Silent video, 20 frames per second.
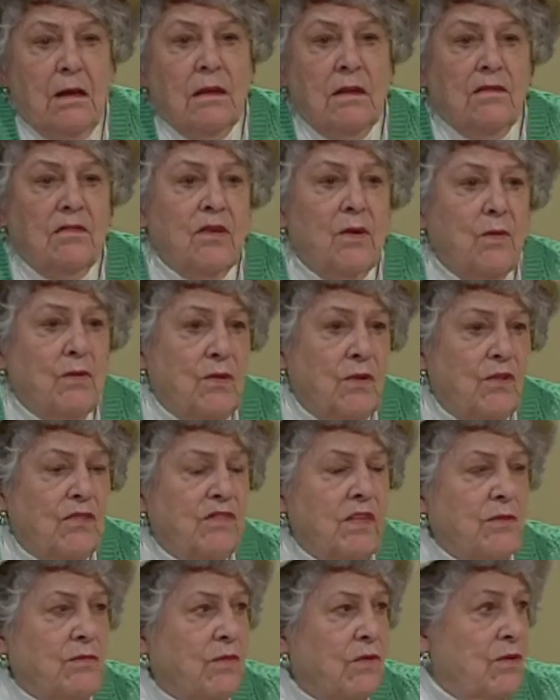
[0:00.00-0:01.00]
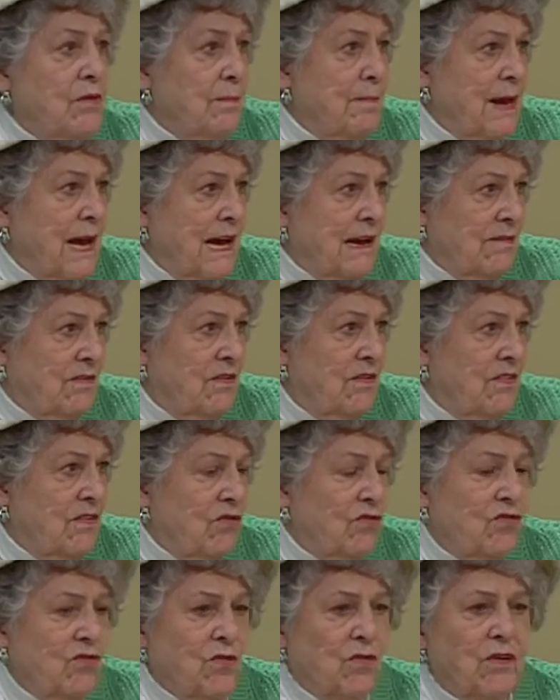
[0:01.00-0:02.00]
So, of course, they rowed back to the
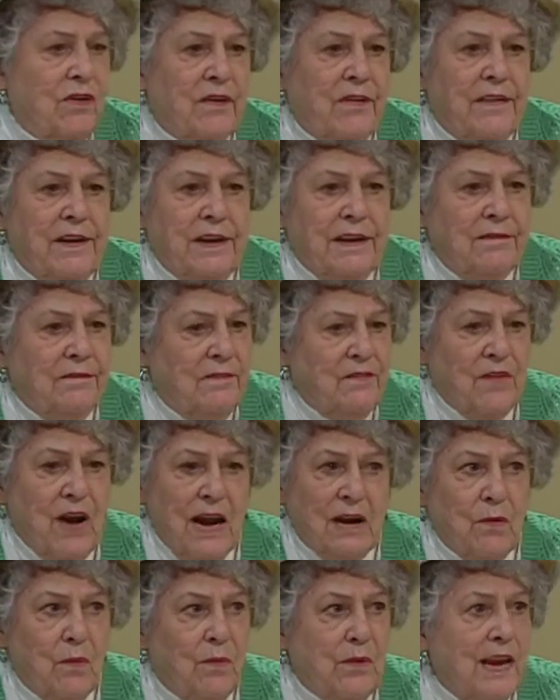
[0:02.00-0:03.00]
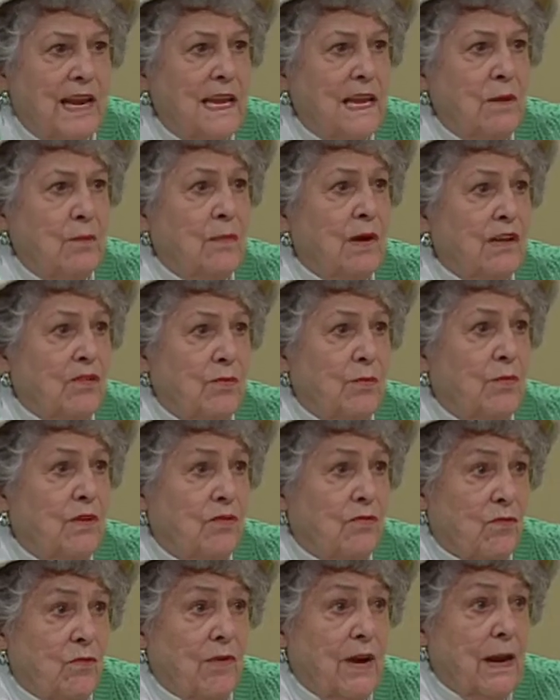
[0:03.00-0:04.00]
shore, and right away he went to
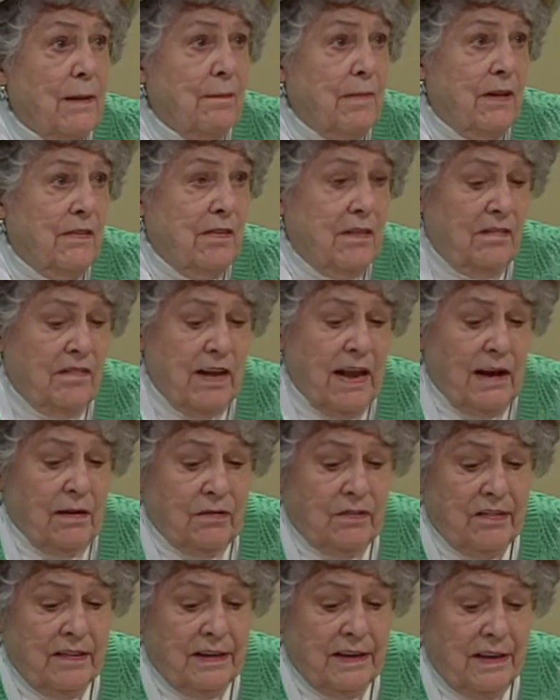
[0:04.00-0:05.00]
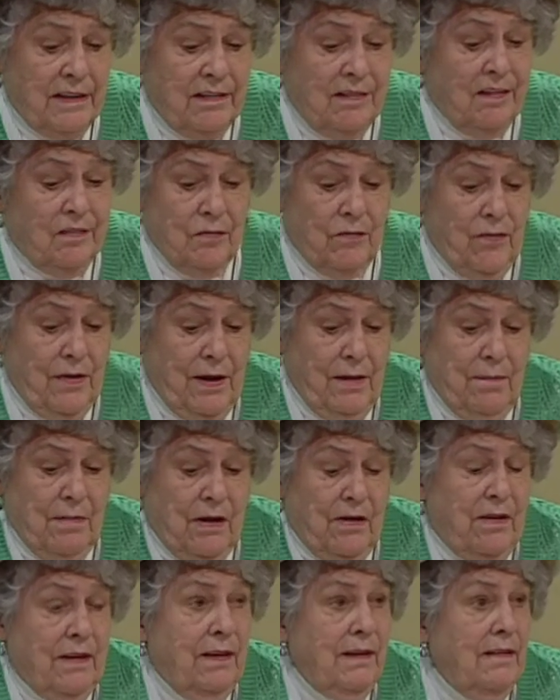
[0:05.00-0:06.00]
his grandmother's house. And he says,
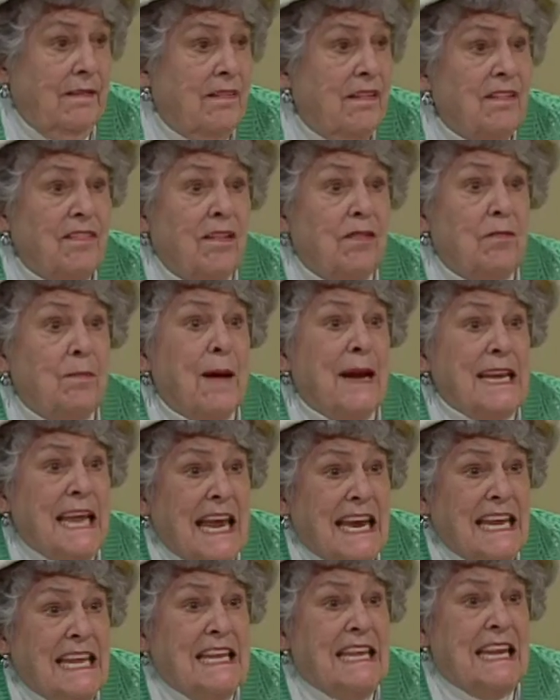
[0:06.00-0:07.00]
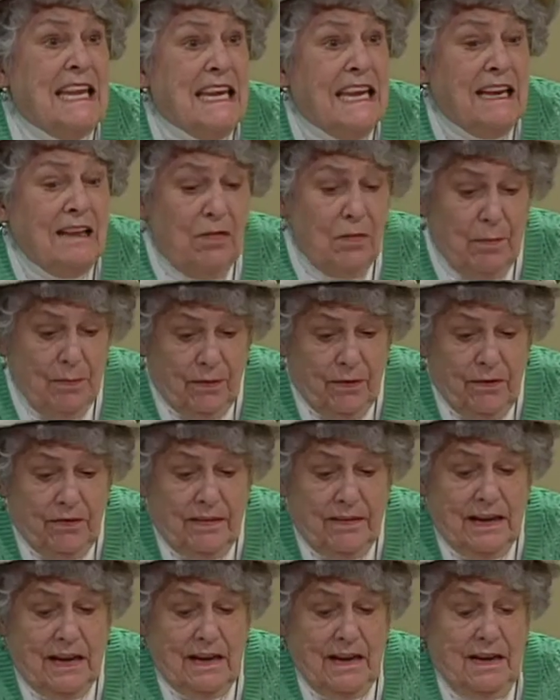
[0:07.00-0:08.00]
Grandma, he says, it's my 18th
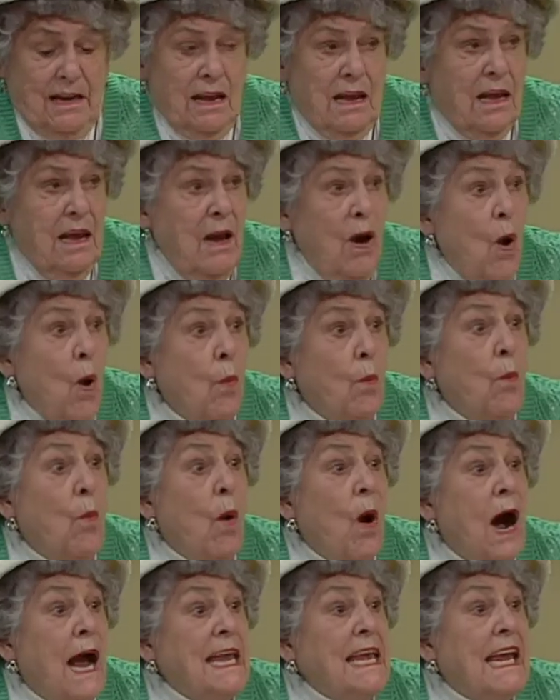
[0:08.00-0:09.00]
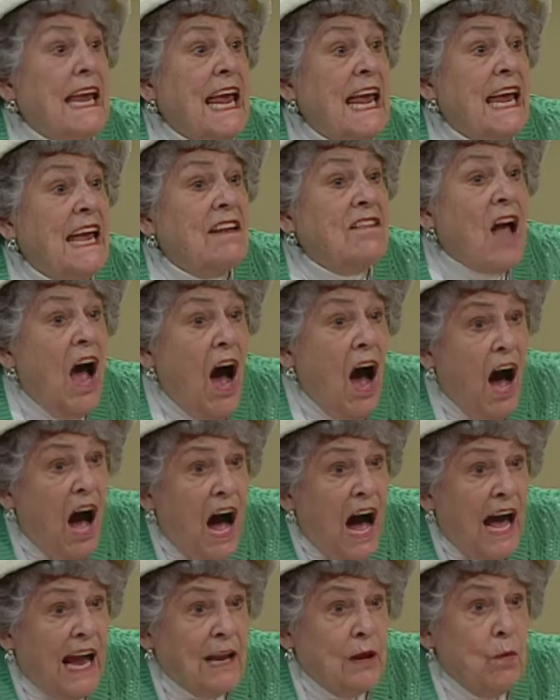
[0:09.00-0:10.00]
birthday. Why can't
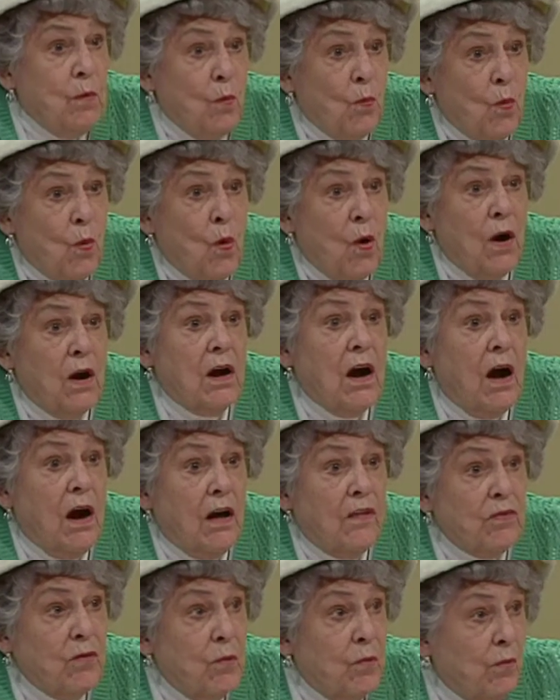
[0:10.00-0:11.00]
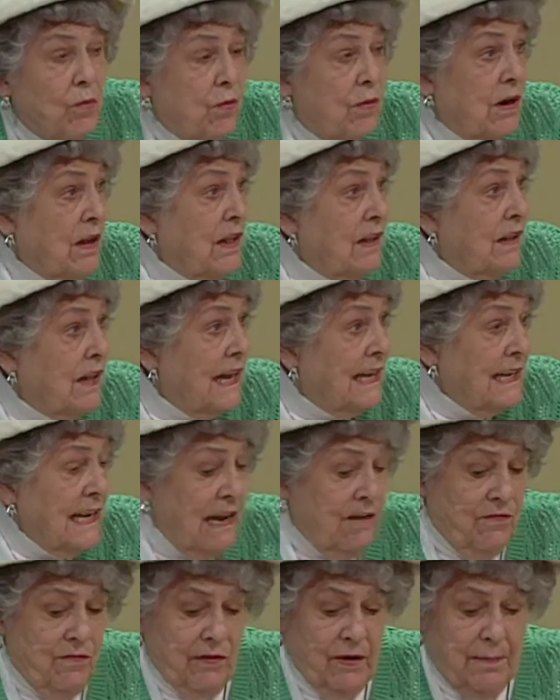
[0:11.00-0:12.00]
I walk on the water like
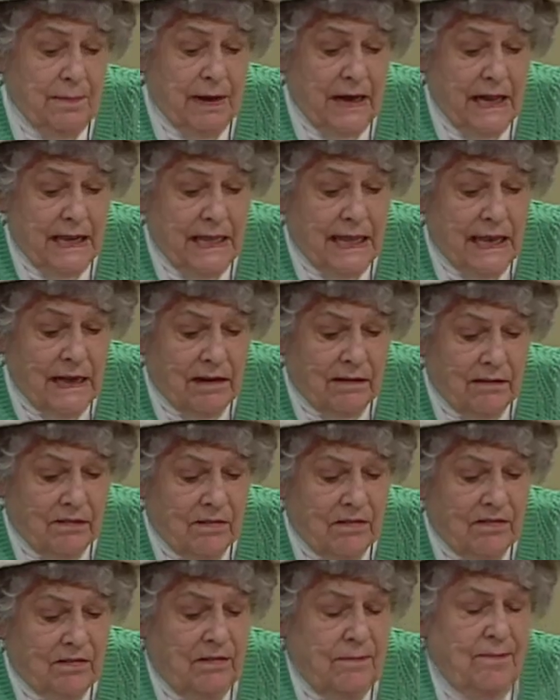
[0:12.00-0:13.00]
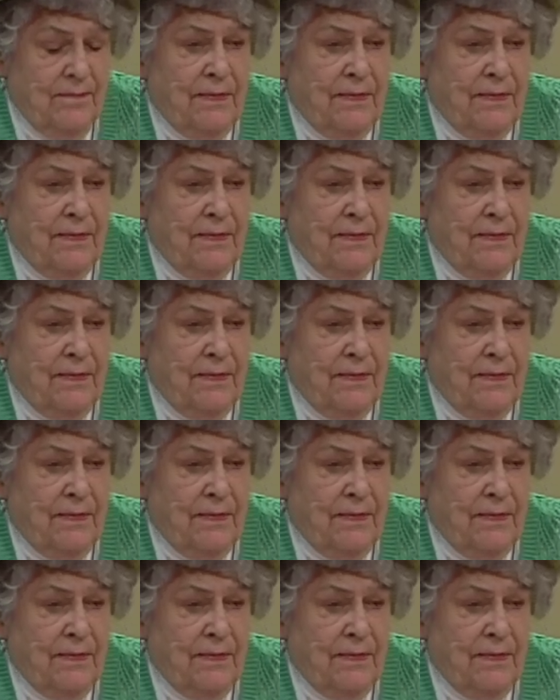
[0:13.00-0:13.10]
everybody else?